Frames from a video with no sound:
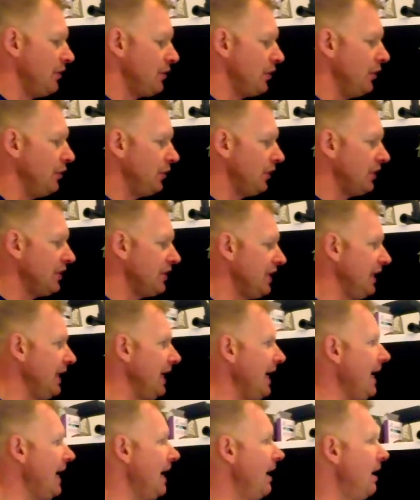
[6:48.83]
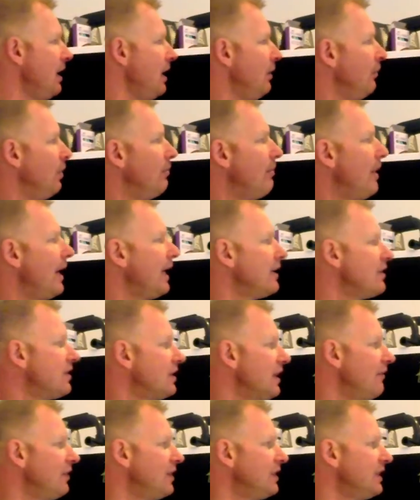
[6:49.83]
So as you can see here, we've managed
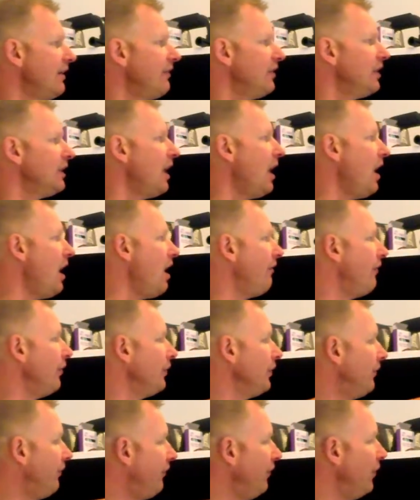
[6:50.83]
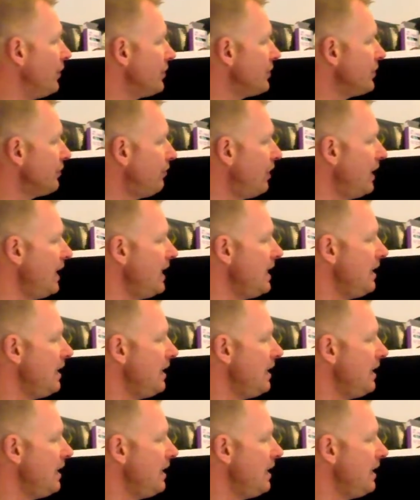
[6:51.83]
77.5 on the first 3.